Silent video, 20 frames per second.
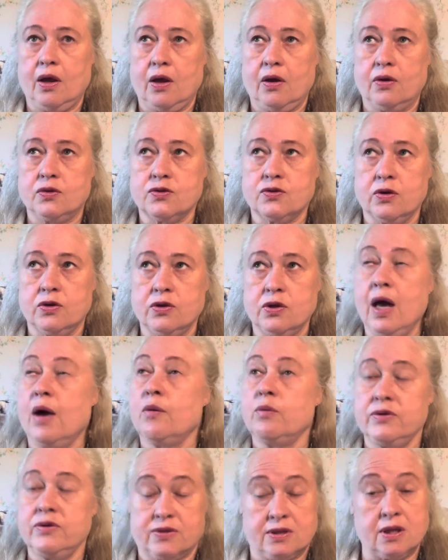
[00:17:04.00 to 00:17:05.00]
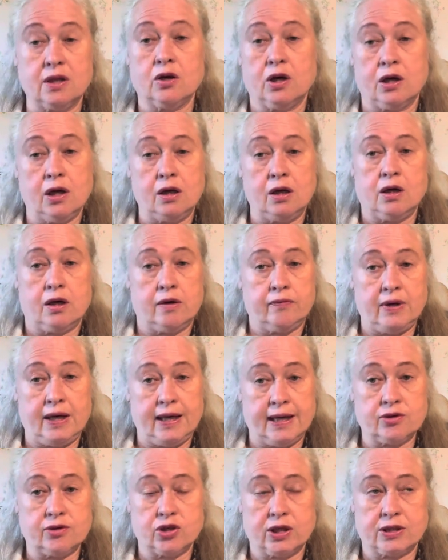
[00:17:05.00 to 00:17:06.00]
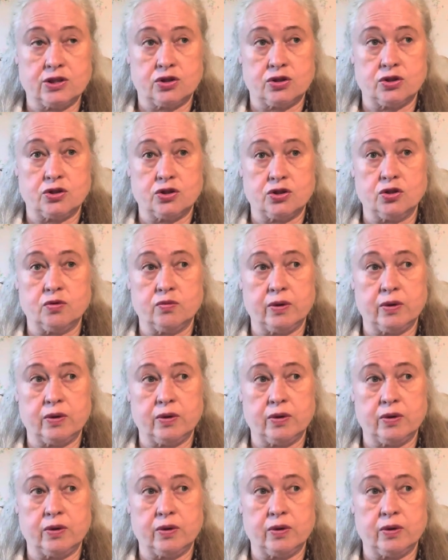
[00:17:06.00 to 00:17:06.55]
so yeah, we've still got a lot of electrics to do.